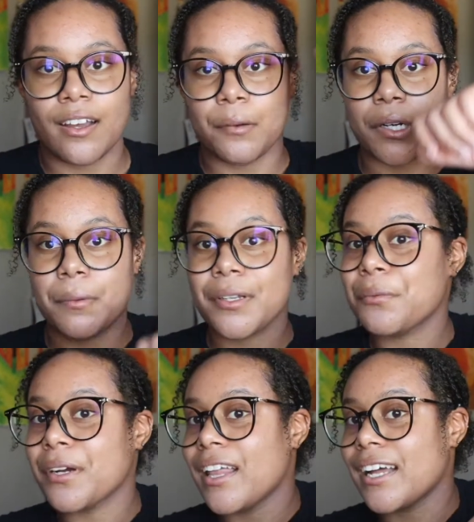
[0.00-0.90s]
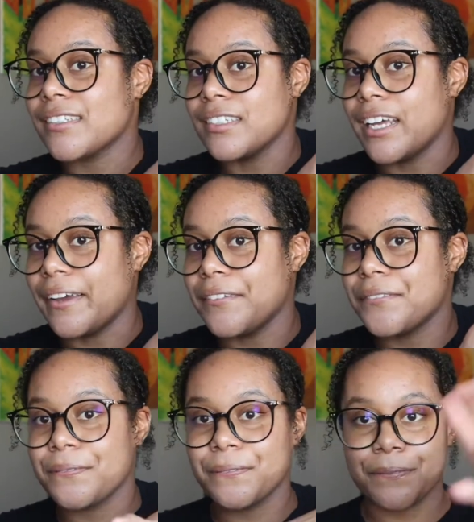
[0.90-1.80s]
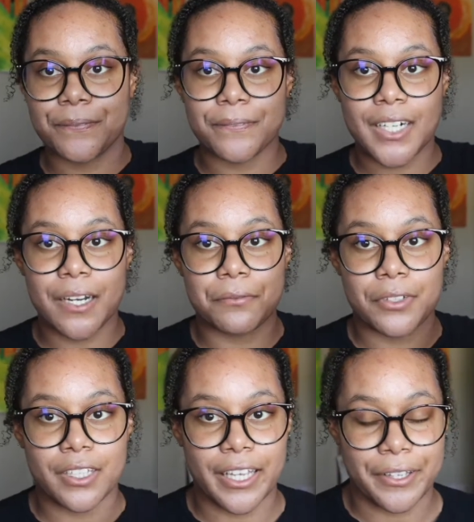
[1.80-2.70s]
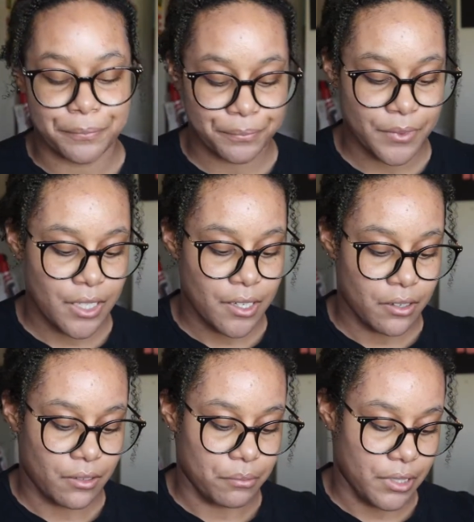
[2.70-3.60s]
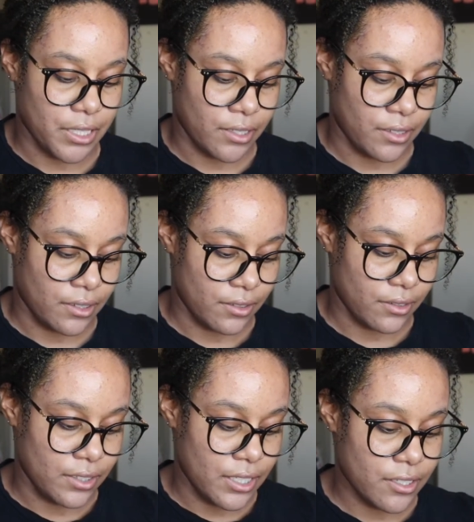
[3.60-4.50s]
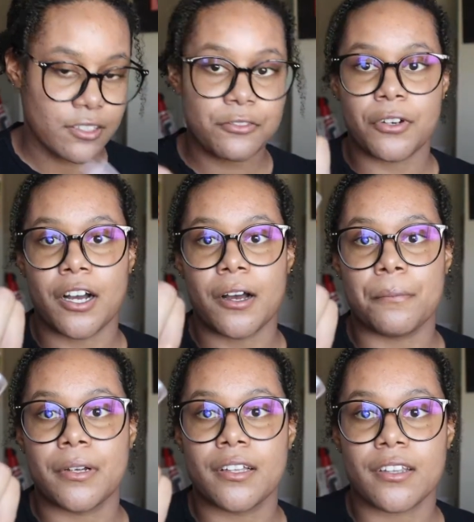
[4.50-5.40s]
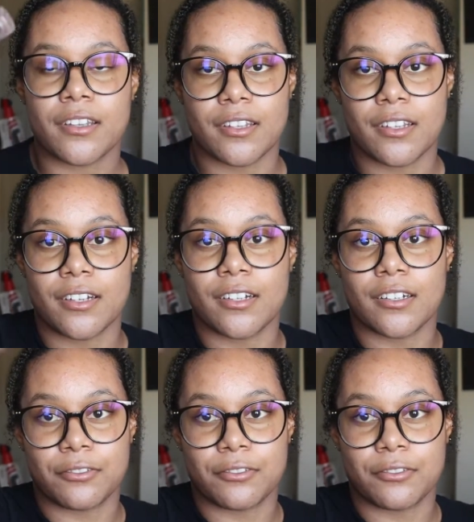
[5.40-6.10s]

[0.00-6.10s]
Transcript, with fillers: I'm probably gonna wear that today. I'm feeling it. But this is from the